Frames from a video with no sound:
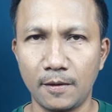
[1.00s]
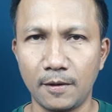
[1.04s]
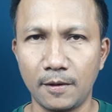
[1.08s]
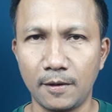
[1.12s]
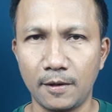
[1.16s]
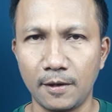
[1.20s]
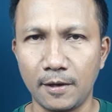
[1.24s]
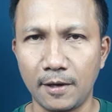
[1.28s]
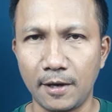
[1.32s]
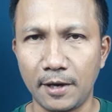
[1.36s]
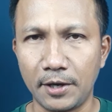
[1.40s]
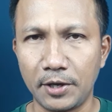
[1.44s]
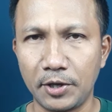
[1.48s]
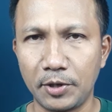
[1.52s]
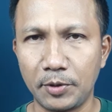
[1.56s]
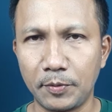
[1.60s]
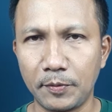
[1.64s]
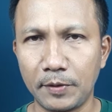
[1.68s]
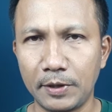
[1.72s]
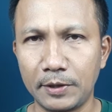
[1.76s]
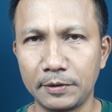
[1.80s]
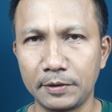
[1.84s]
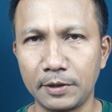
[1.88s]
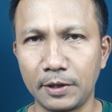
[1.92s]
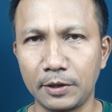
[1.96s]
Hi
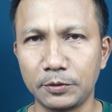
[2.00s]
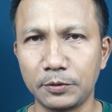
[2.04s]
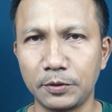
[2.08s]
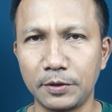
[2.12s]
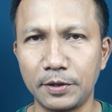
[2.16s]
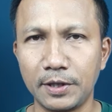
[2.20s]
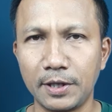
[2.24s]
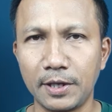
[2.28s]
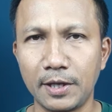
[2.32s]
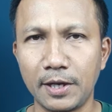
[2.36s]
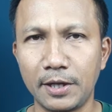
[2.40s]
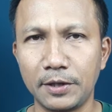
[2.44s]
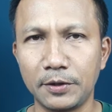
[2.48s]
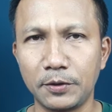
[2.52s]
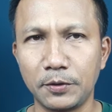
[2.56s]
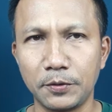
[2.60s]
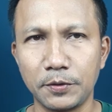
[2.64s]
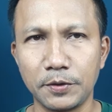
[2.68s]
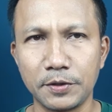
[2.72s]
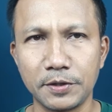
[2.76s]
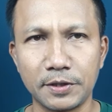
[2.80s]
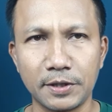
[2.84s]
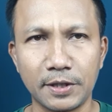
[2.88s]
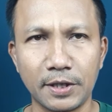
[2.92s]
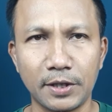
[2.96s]
everyone, today I'd like
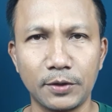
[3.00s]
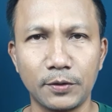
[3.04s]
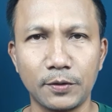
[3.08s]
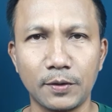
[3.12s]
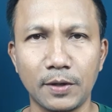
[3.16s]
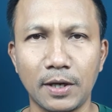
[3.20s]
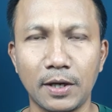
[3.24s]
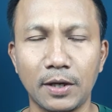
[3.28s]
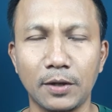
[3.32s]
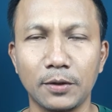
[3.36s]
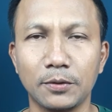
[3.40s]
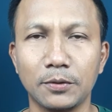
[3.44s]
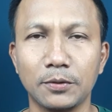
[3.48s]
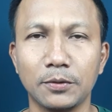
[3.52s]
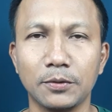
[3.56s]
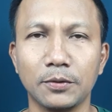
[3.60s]
to share you how